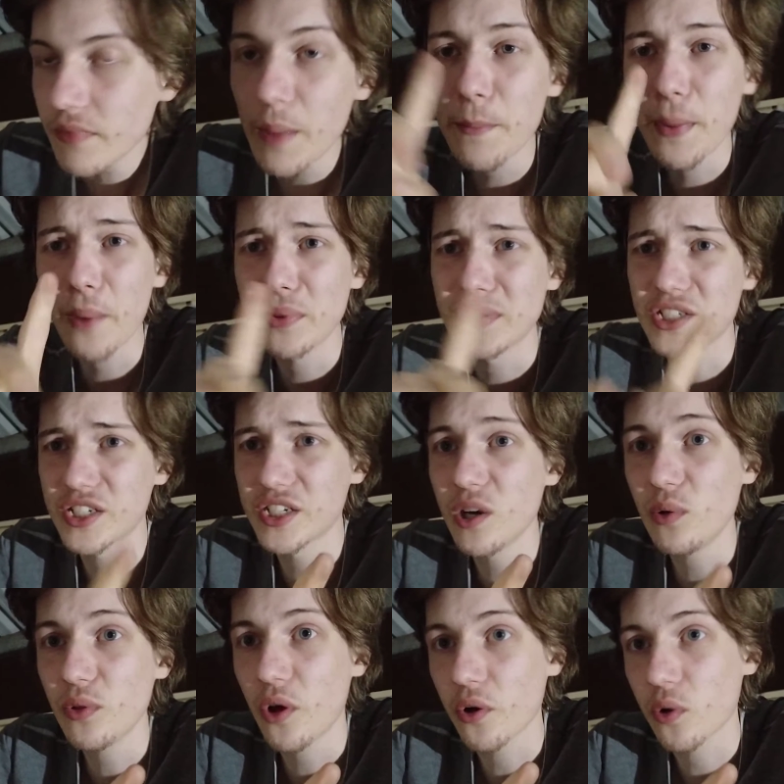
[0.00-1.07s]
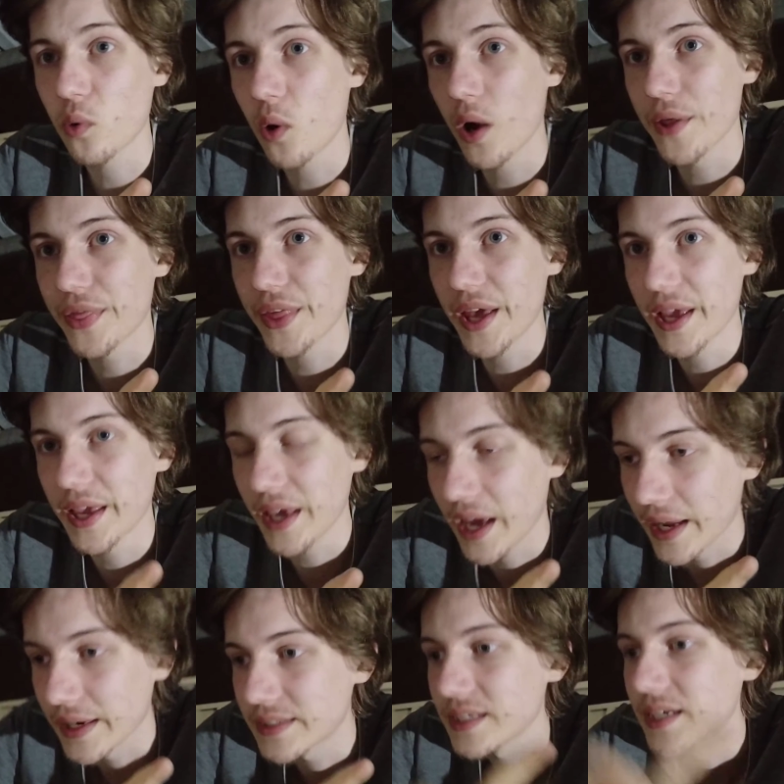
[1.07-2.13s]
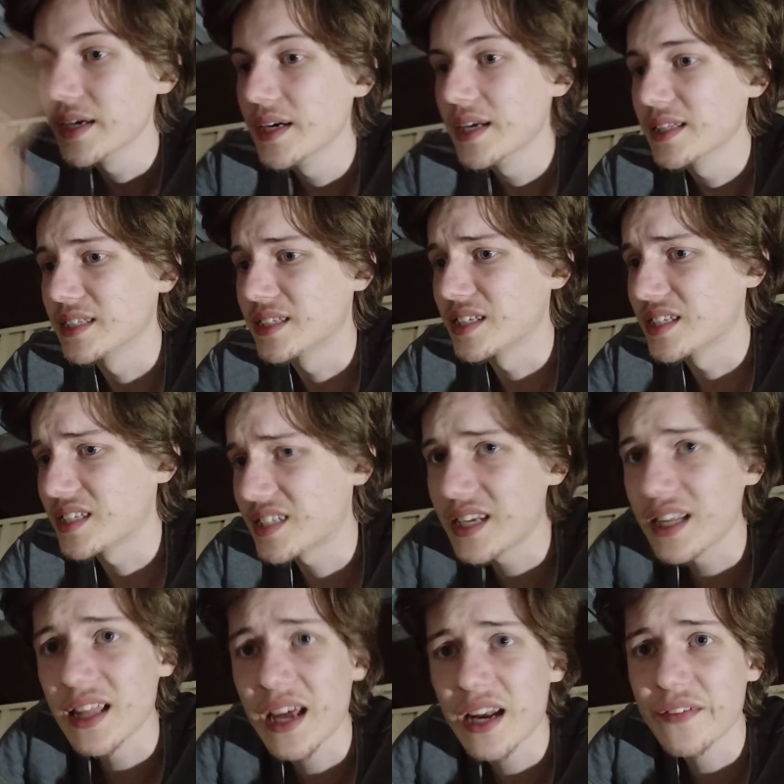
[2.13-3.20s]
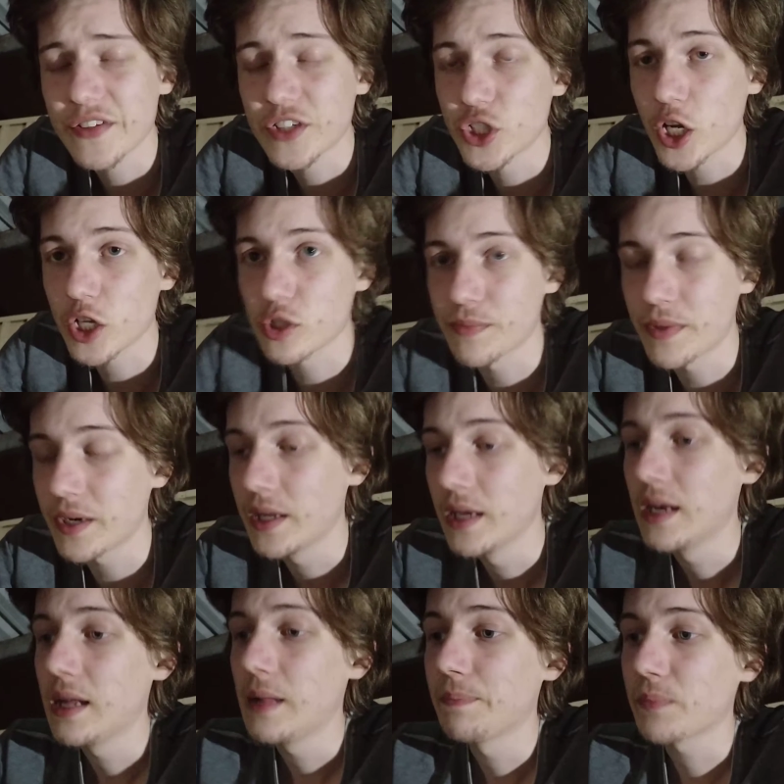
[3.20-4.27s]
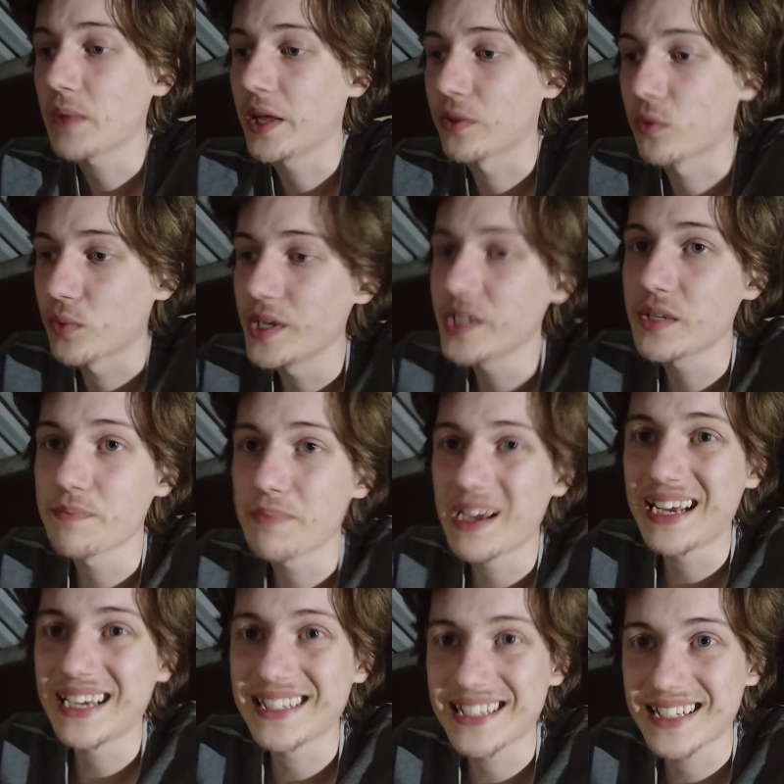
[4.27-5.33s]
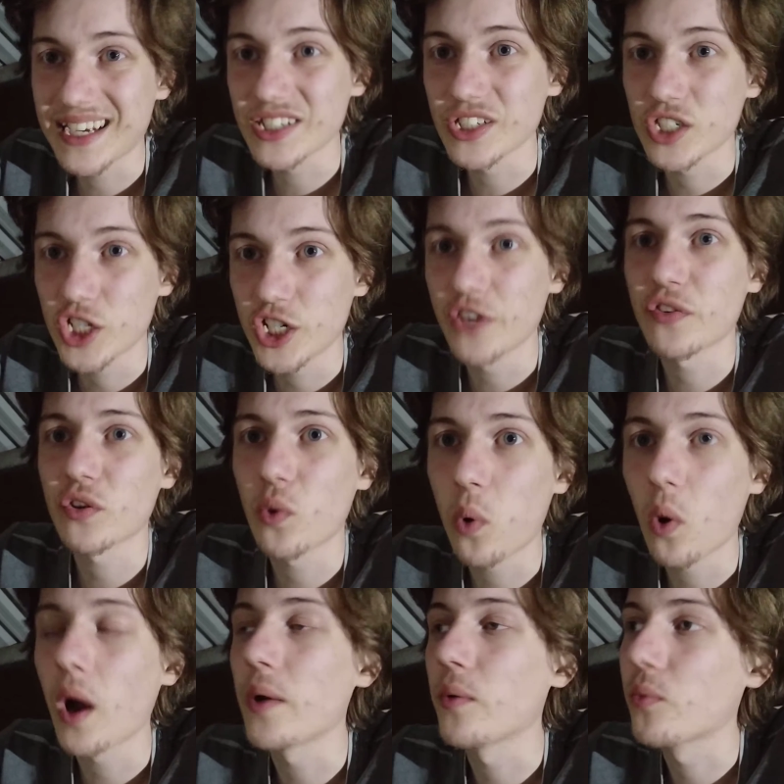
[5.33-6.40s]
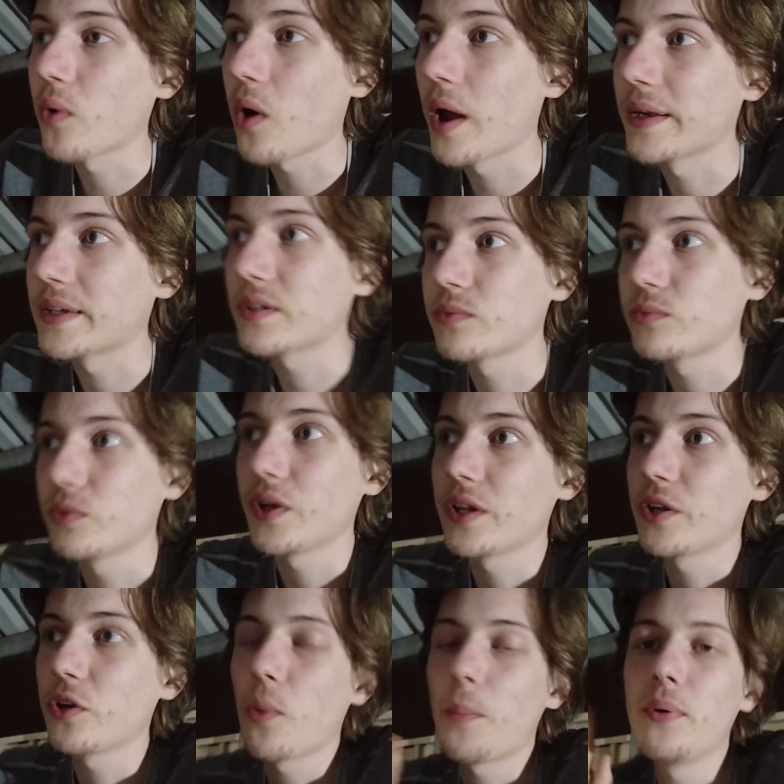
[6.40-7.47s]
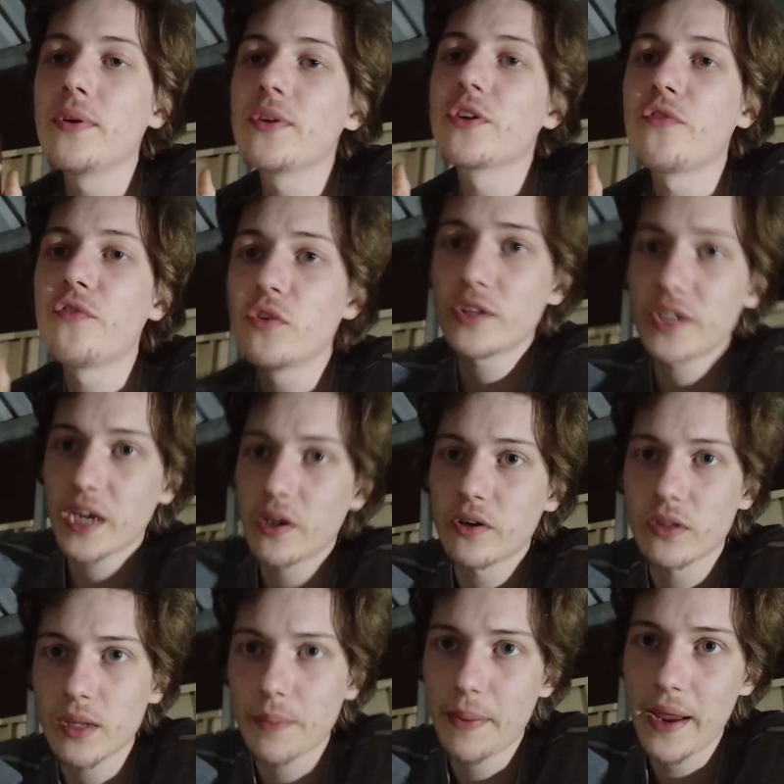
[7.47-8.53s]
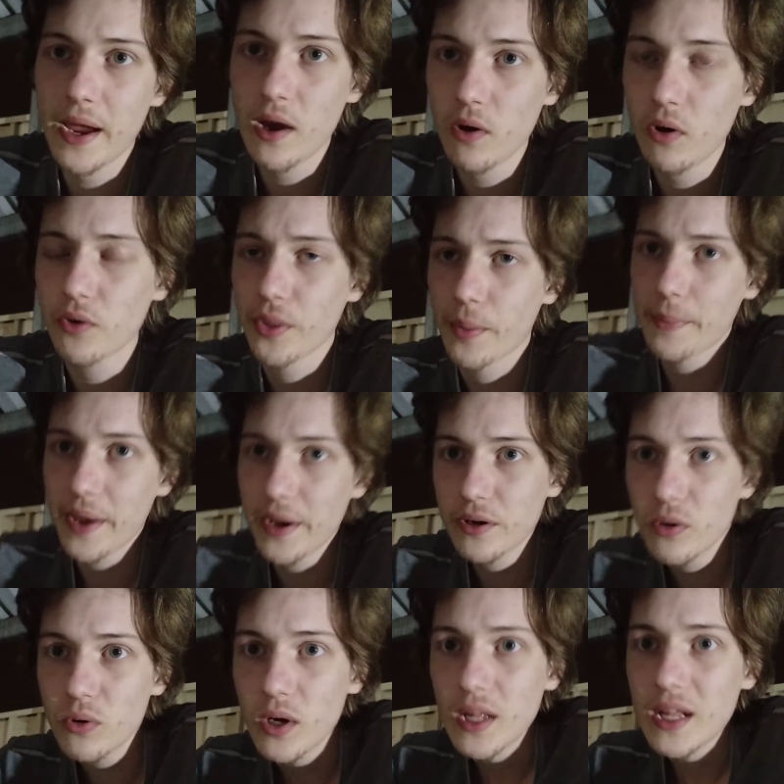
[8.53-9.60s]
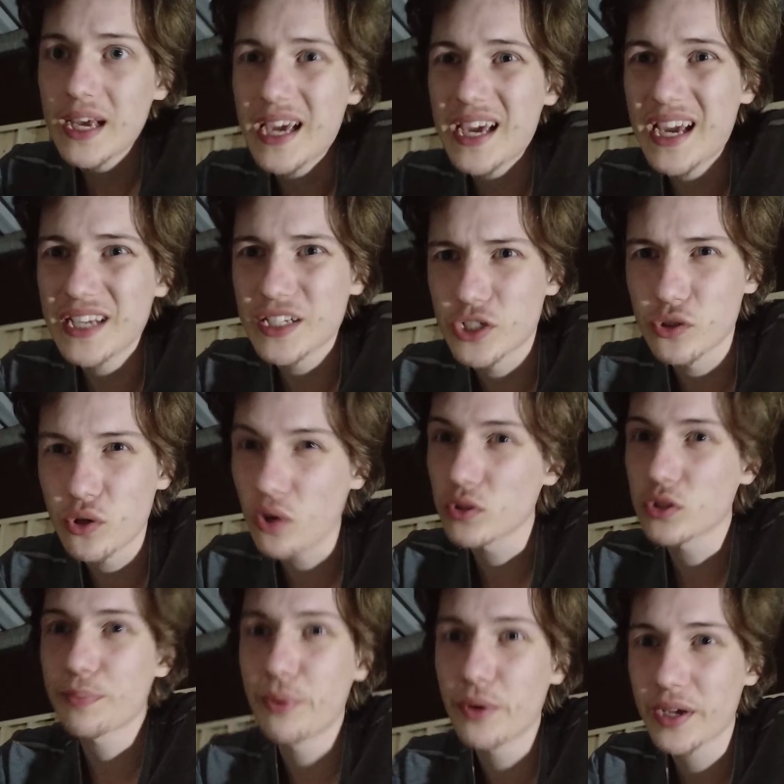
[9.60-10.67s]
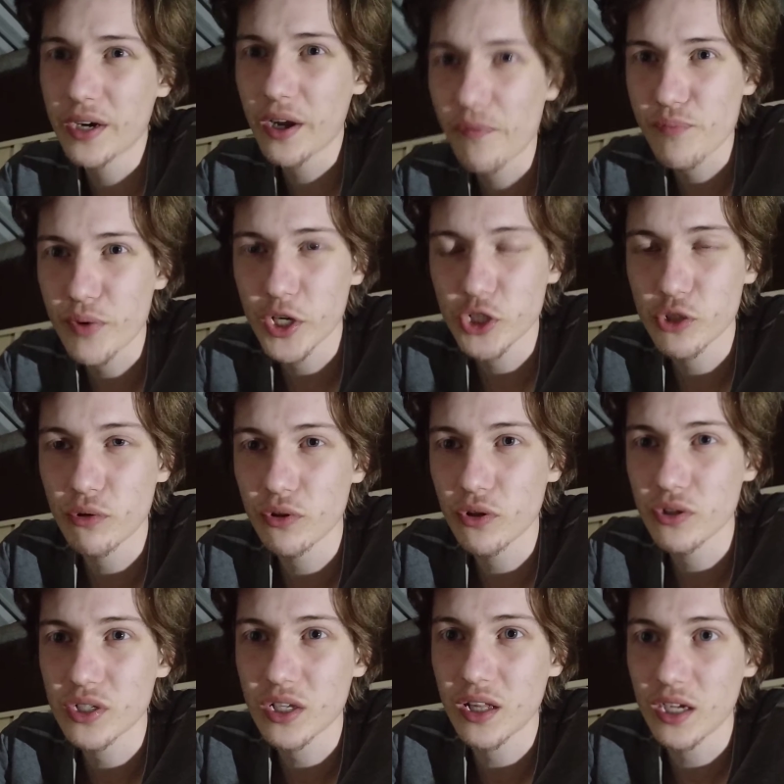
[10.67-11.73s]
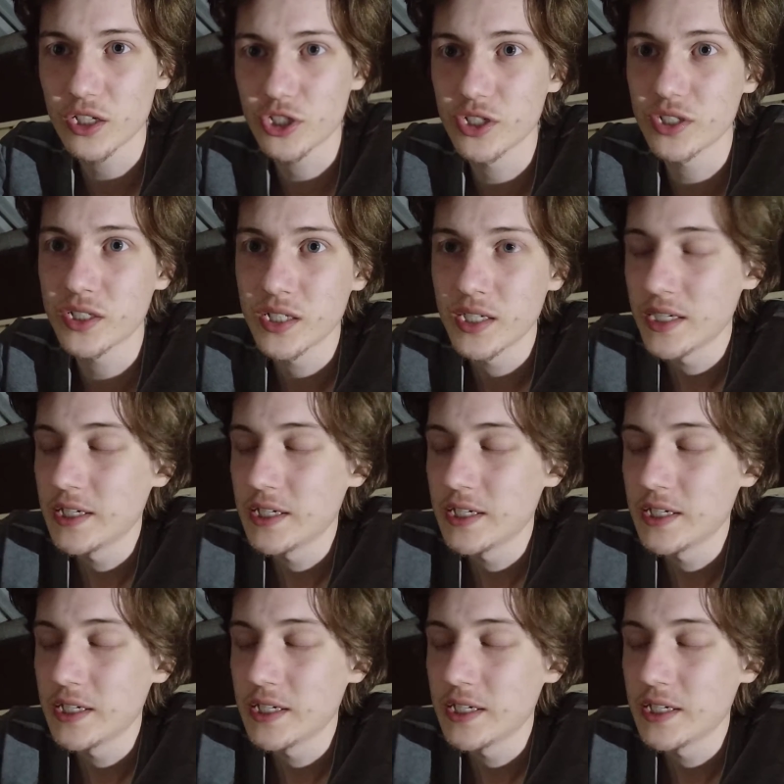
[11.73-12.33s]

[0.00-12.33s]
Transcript: But we're still not quite there yet. This is still out of adjustment. And the reason being is it doesn't shift quite right. When you're putting your foot down on the power, on the pedal, it's not putting enough pressure on those clutches